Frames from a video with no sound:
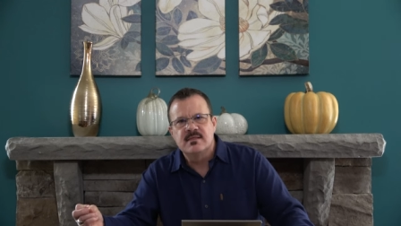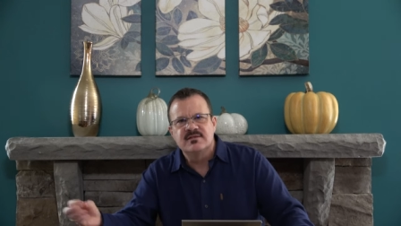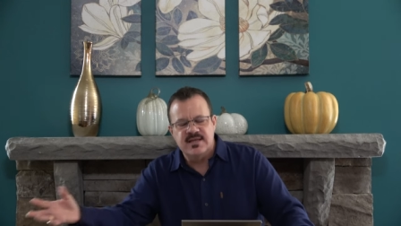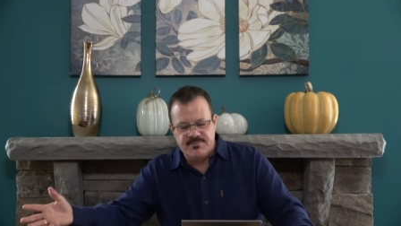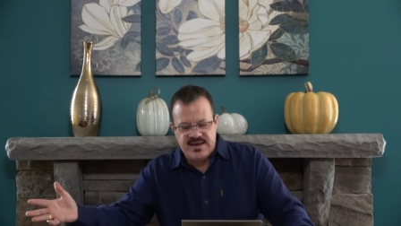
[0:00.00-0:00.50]

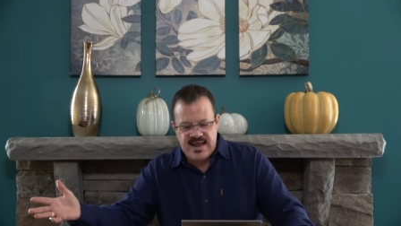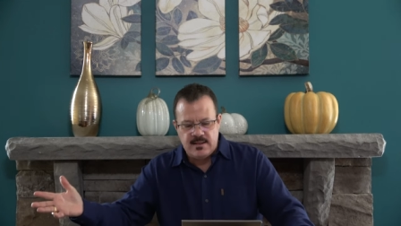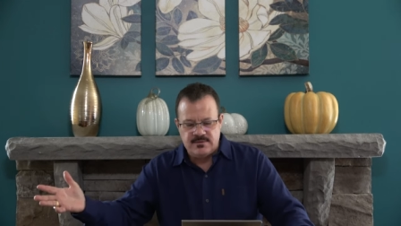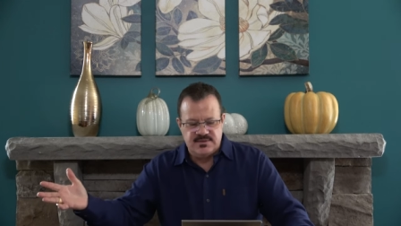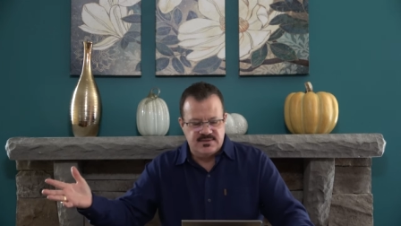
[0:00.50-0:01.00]
something
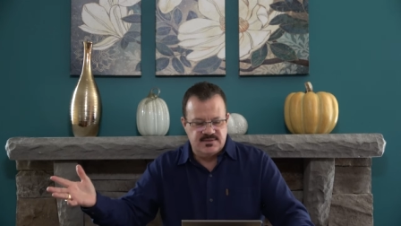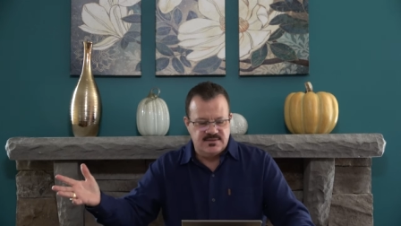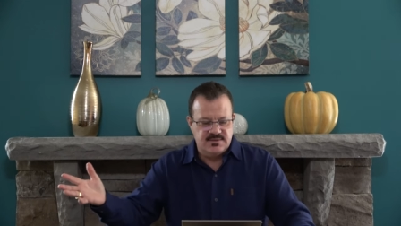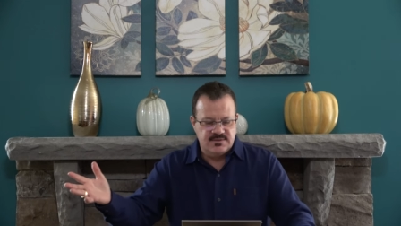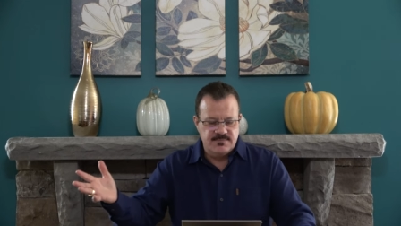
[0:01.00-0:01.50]

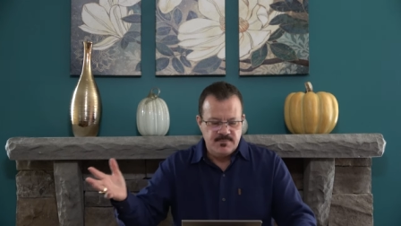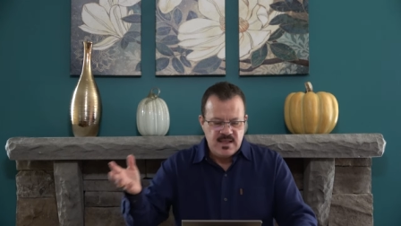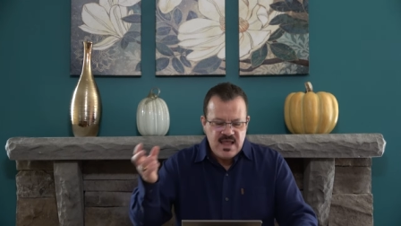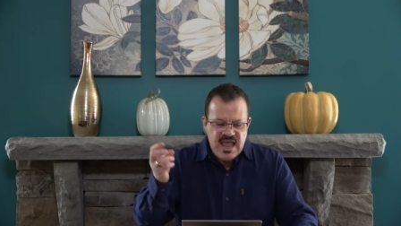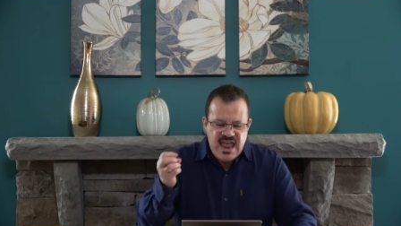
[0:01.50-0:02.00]
else.
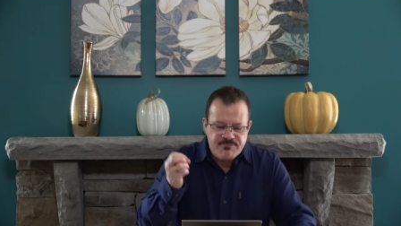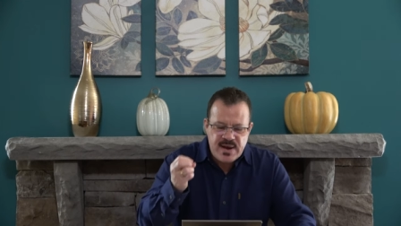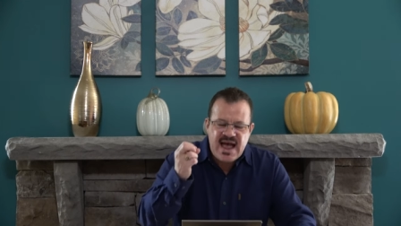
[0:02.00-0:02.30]
If we